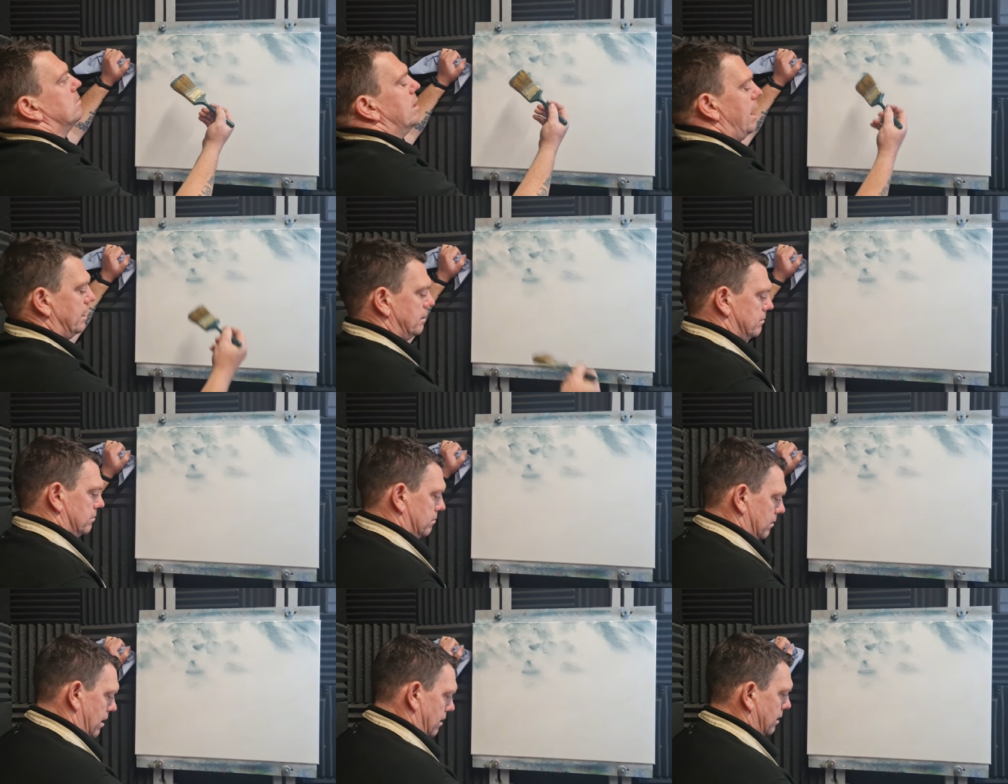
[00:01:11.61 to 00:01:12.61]
Right,
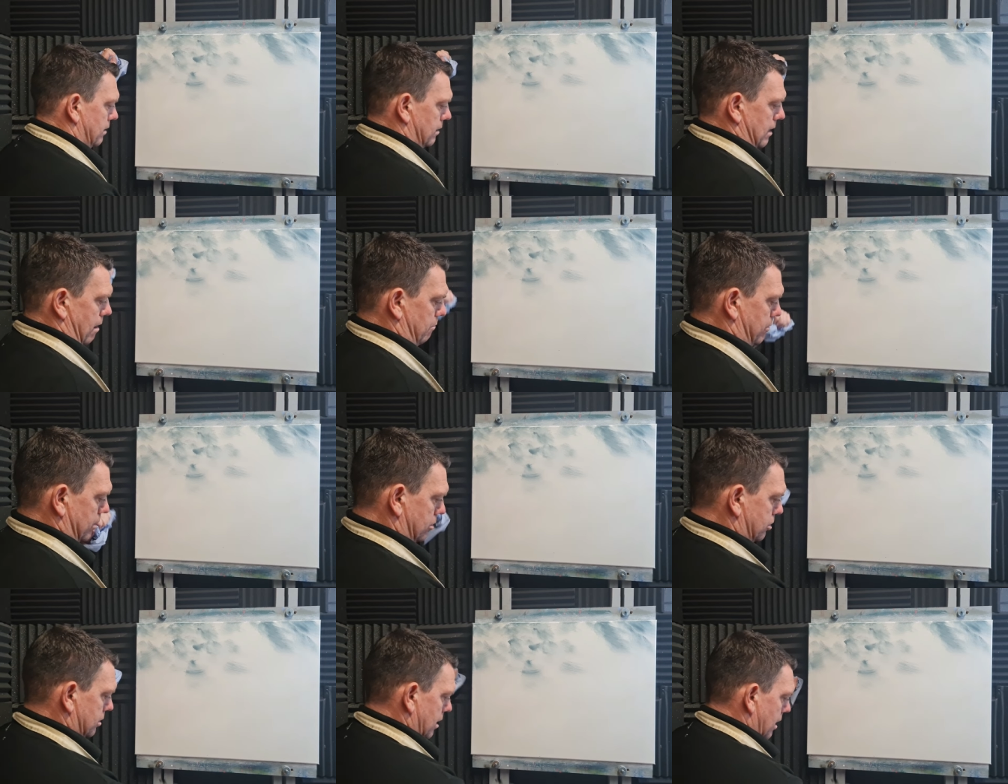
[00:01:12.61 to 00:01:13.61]
get rid of that
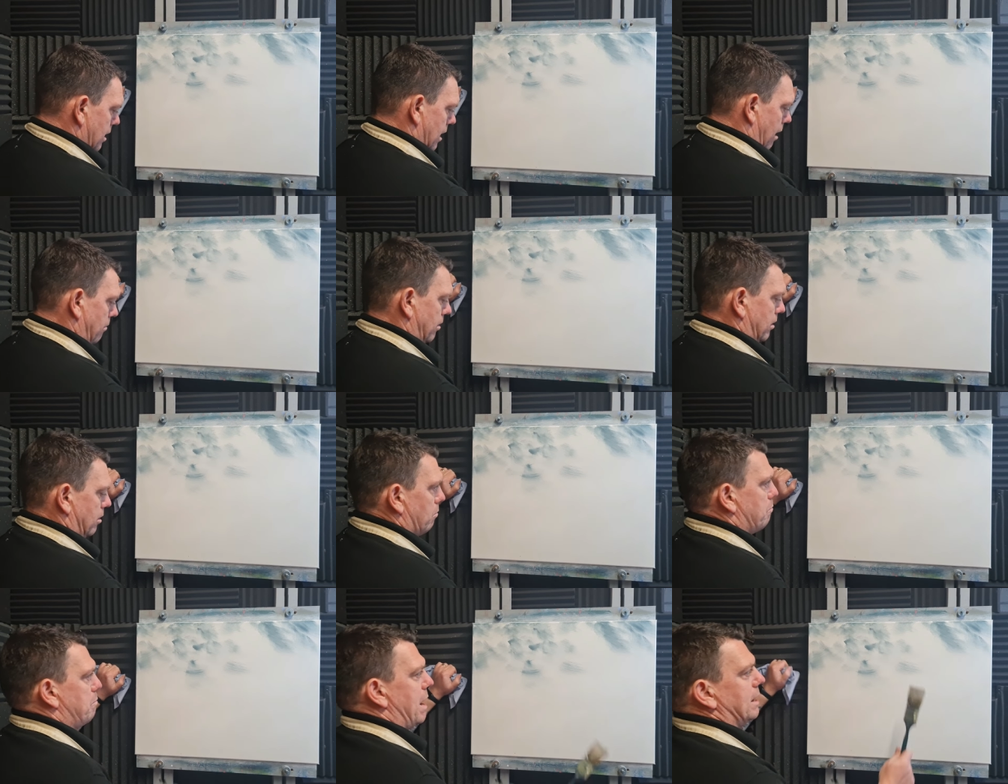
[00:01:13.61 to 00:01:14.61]
brush. I'm going to
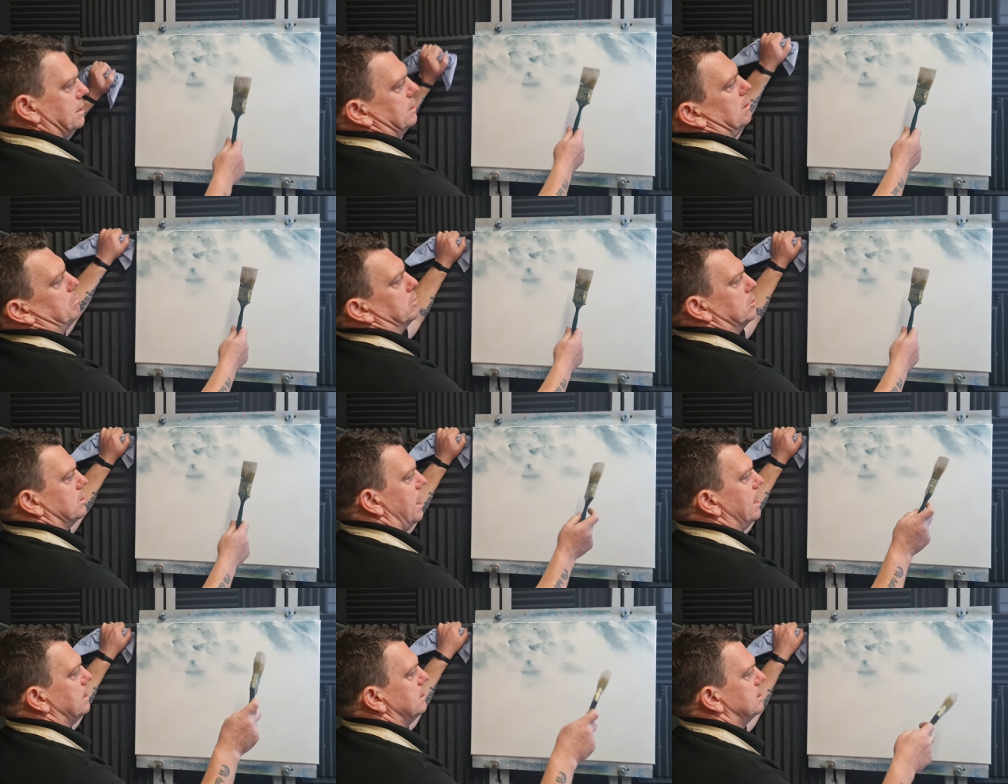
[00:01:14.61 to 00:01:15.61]
go back to the brush that
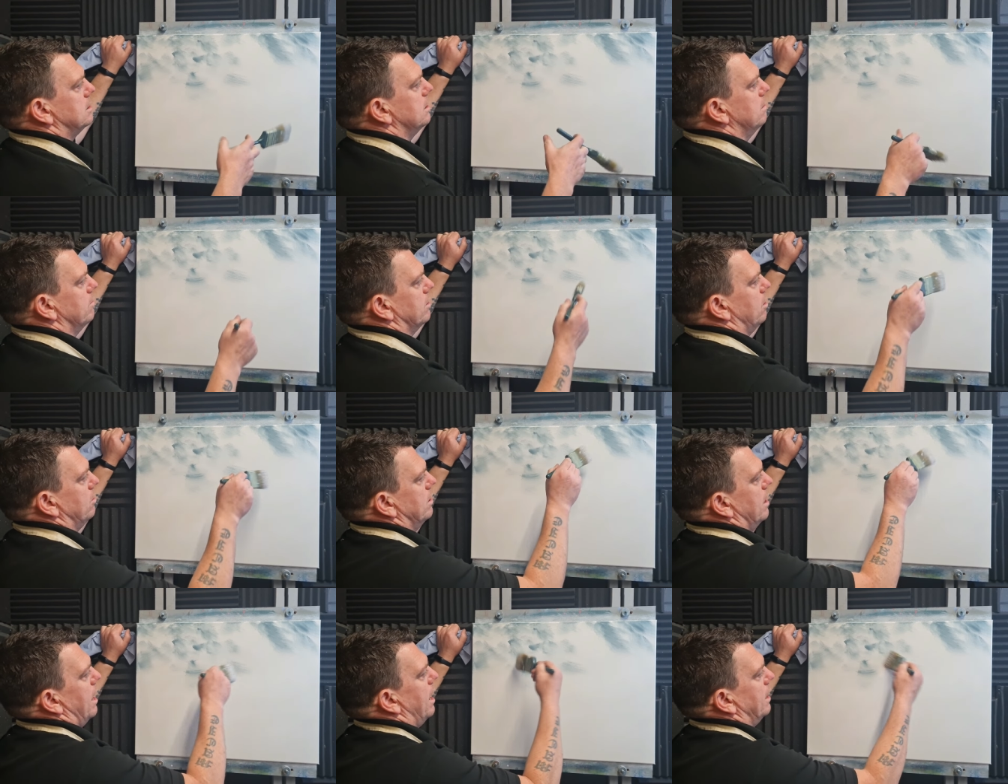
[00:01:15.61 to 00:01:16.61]
had the silver on
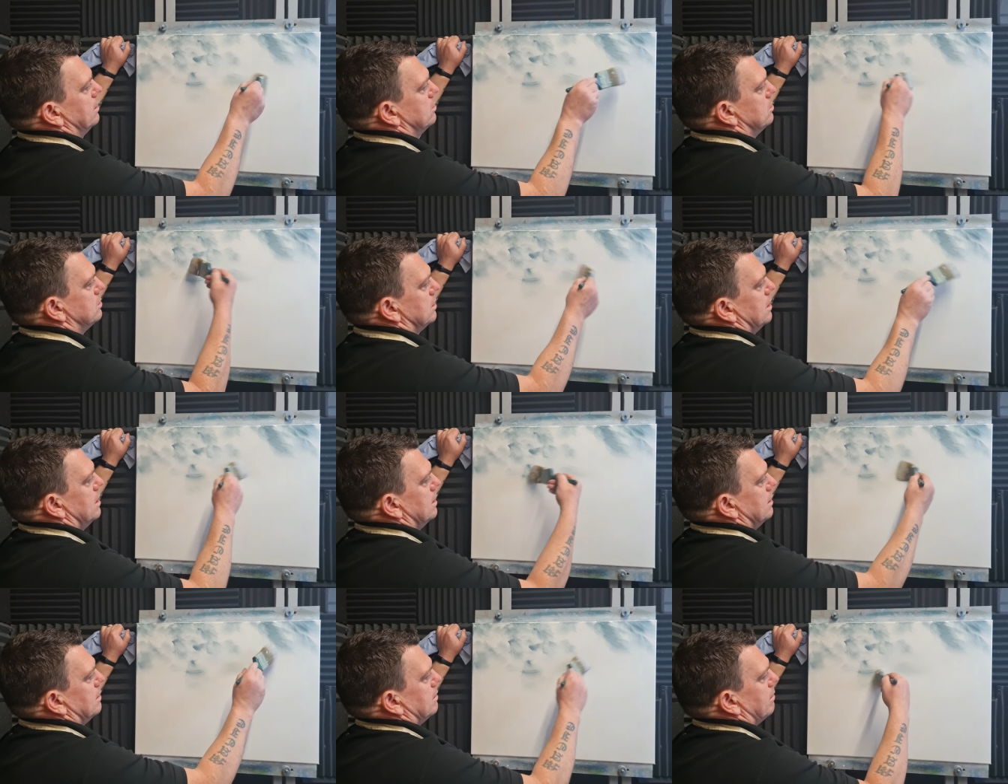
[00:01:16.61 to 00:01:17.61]
and just
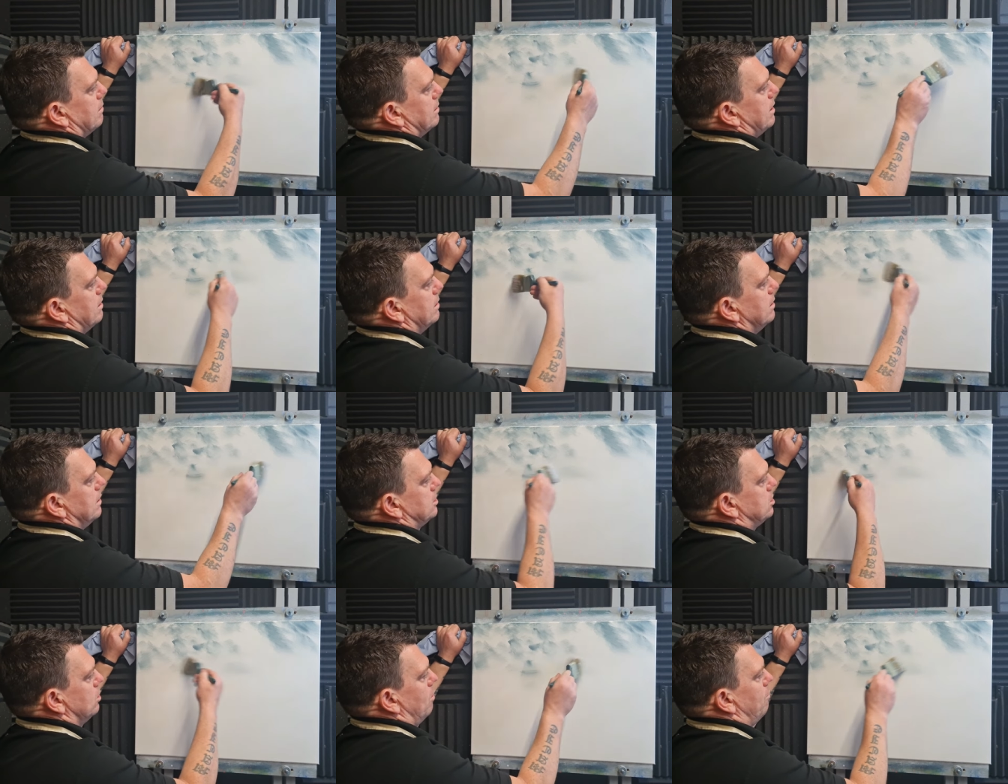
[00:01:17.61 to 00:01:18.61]
get really
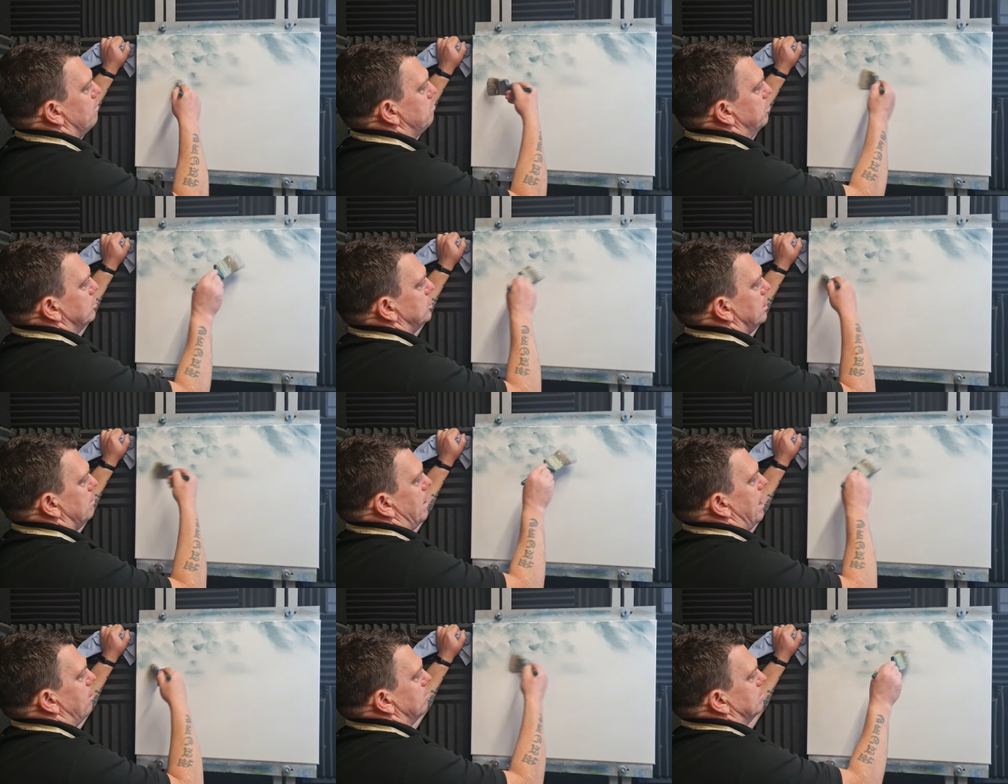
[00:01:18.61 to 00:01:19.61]
tough and push it
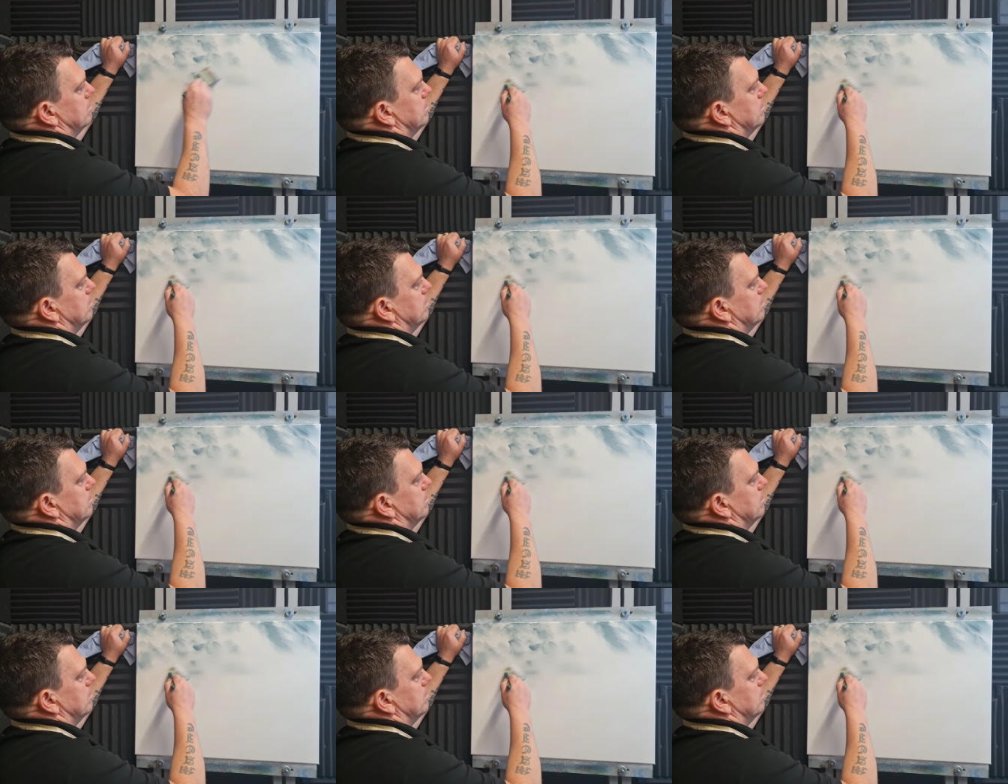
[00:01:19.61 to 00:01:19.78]
about.